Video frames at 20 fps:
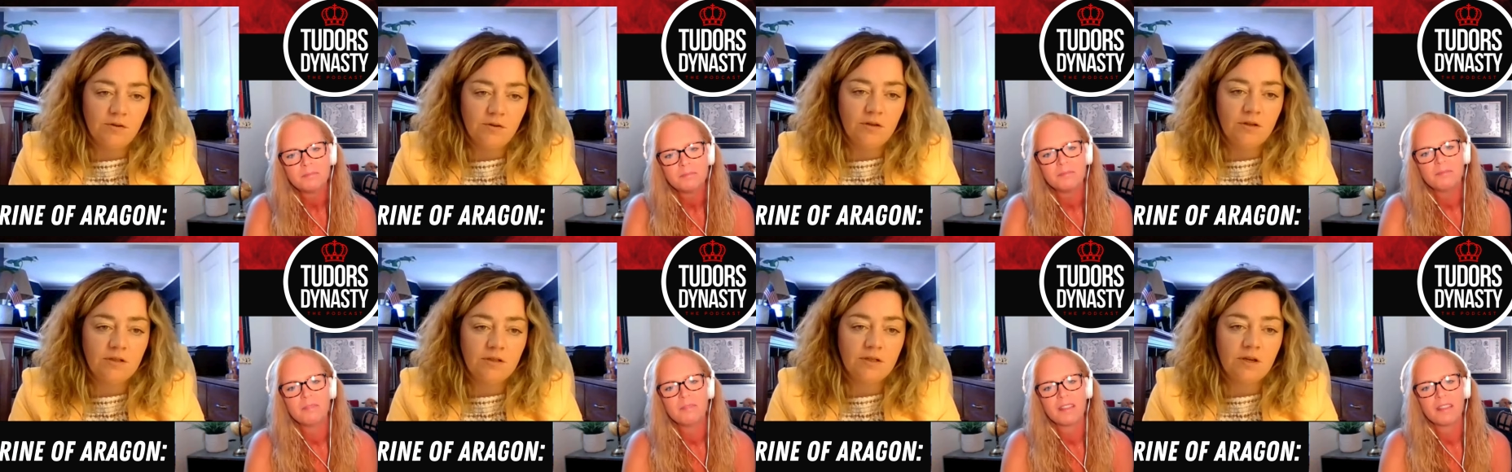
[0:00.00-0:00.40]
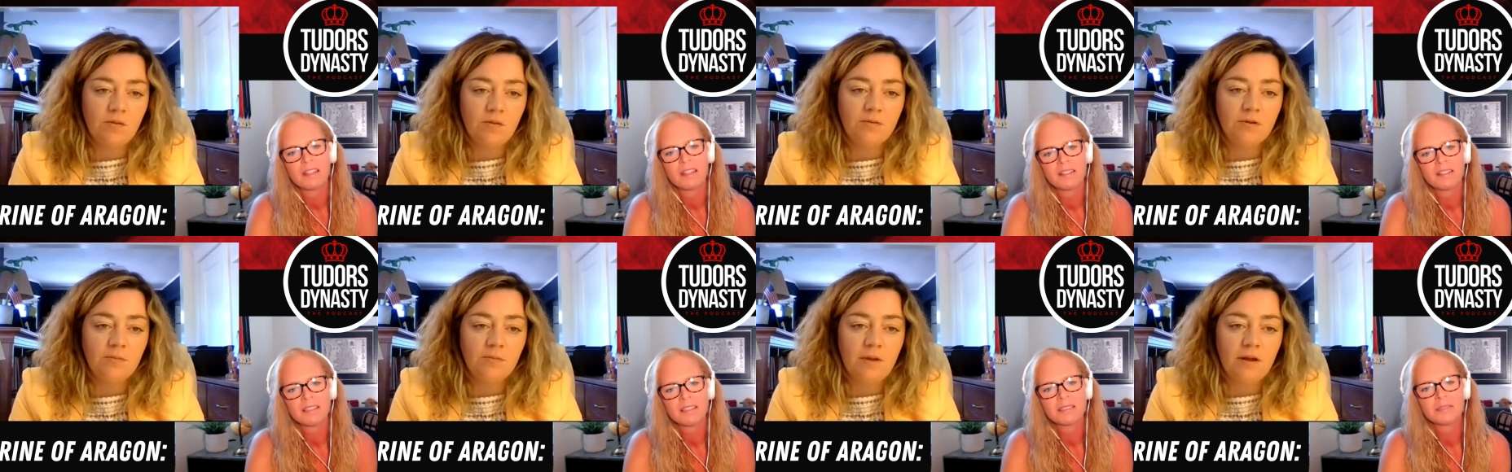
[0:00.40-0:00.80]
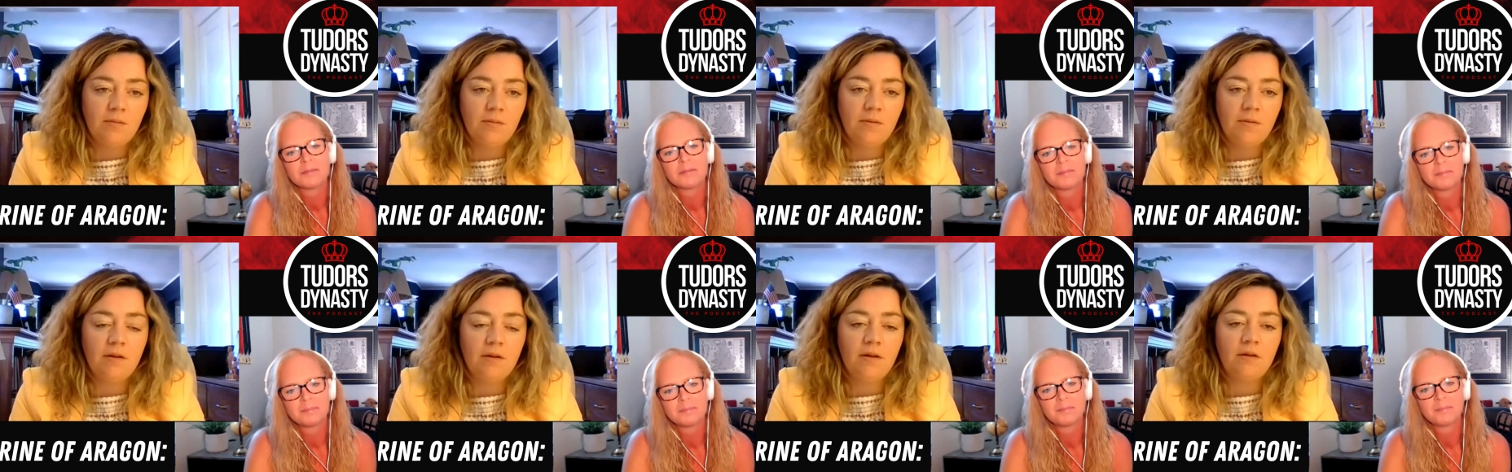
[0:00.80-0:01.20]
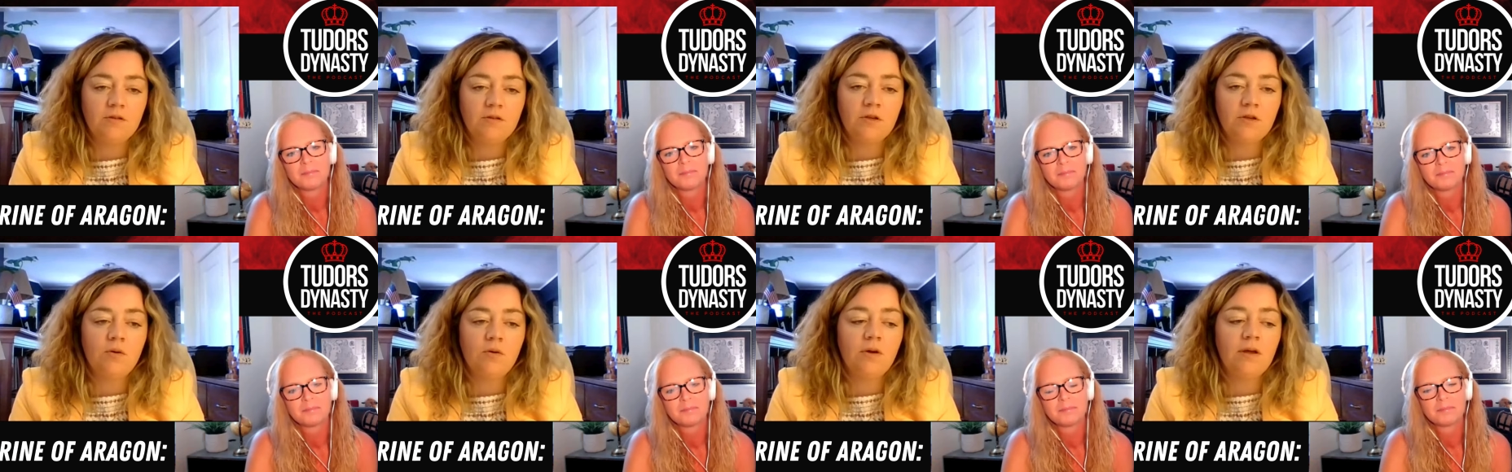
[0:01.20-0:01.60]
Speaker 1: You can sculpt in many.
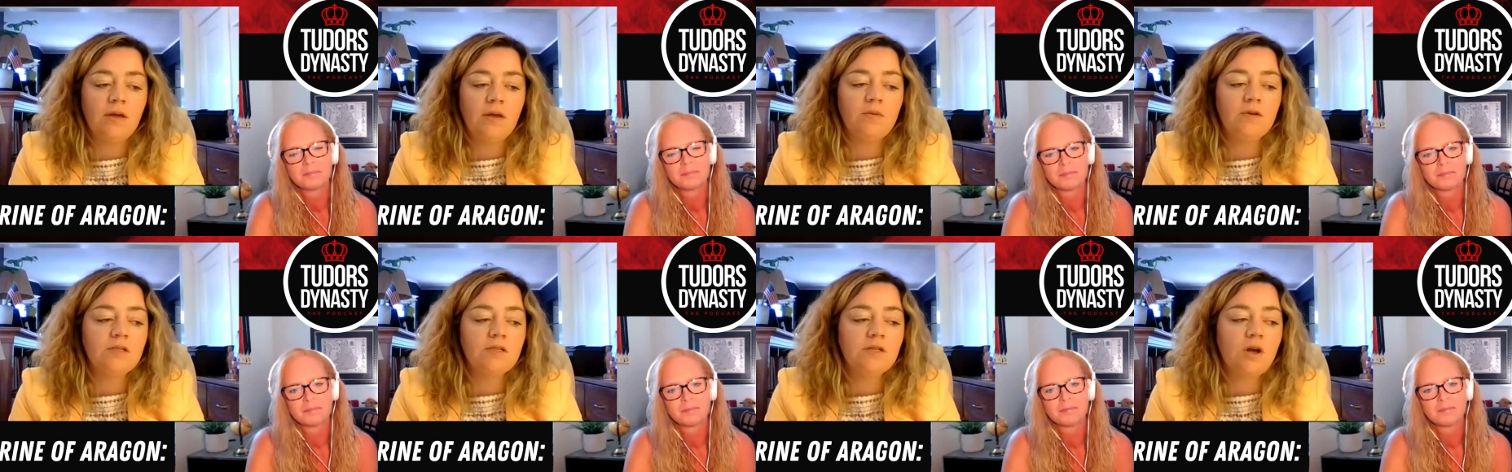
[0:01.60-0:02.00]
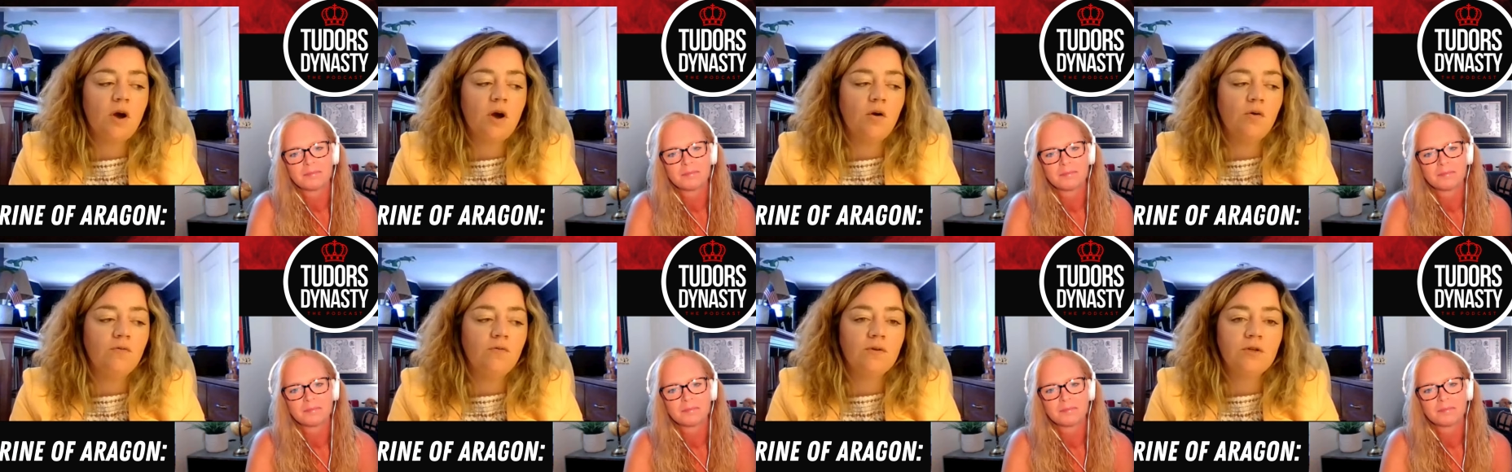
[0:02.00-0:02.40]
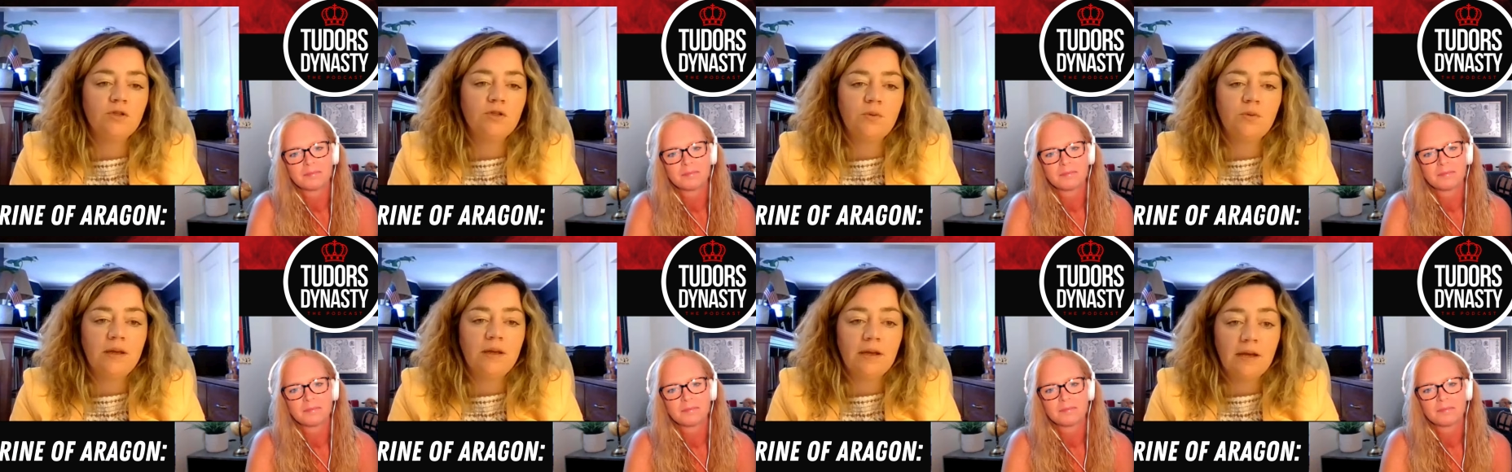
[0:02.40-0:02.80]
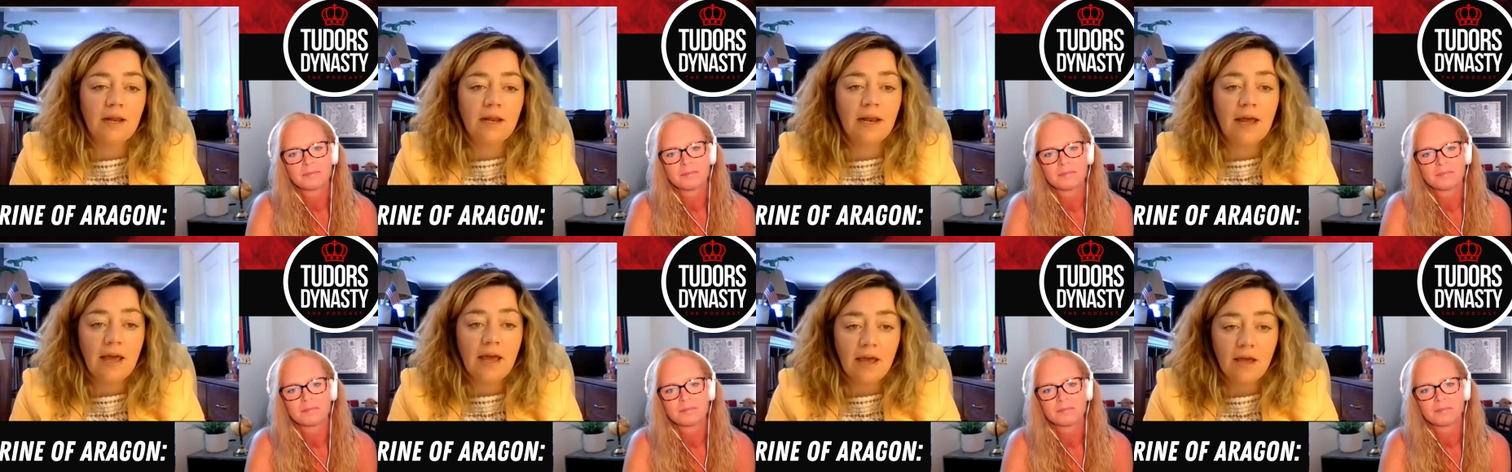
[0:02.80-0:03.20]
So he was known for doing
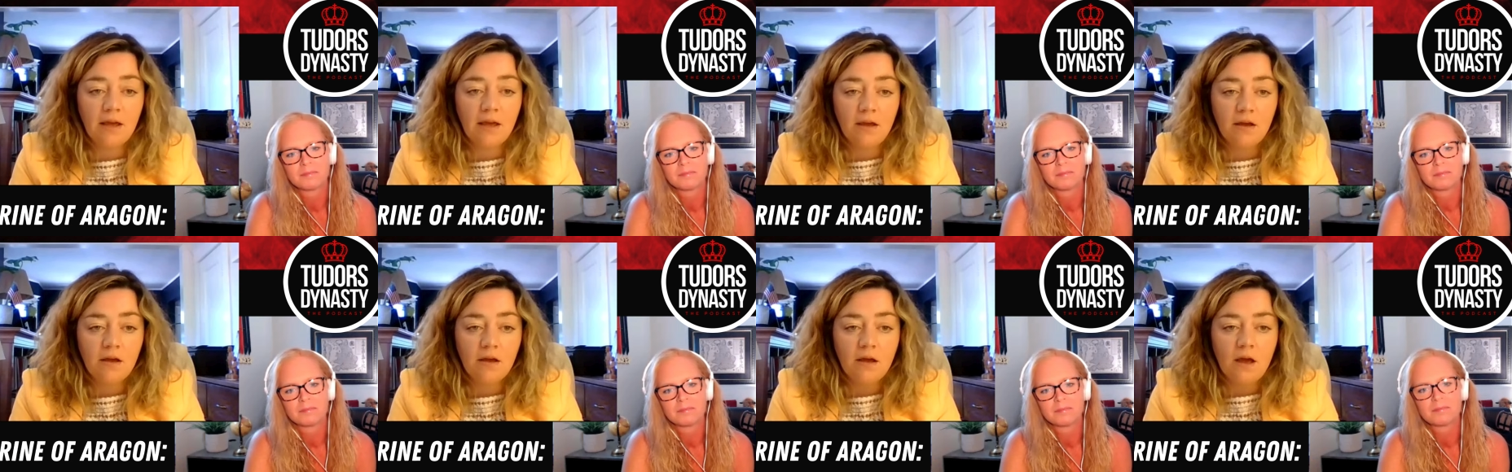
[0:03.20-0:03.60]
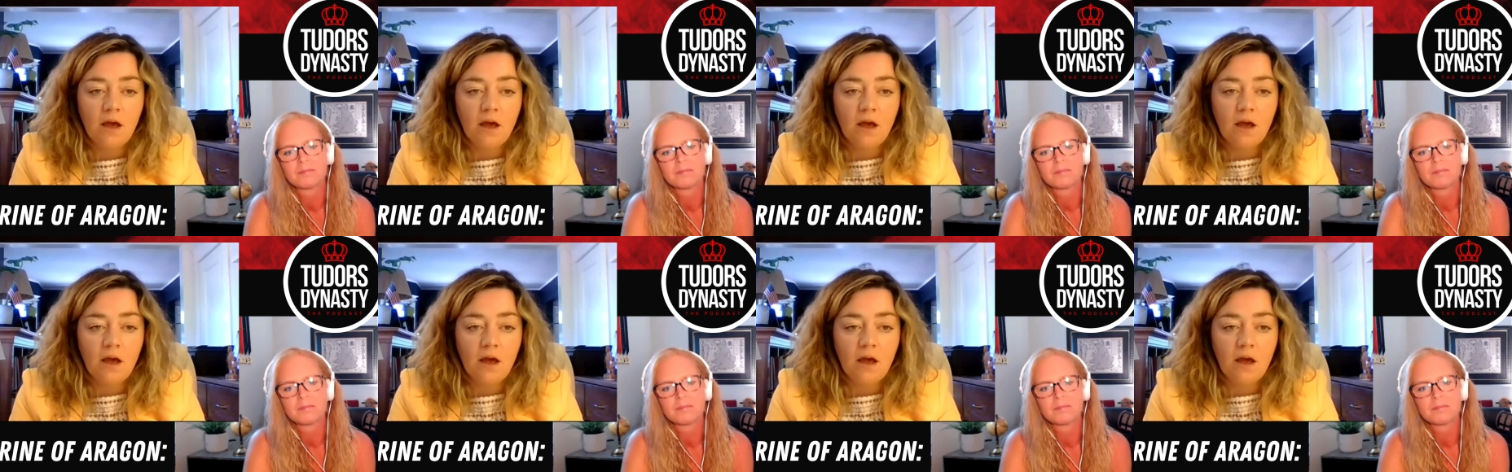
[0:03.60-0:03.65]
clay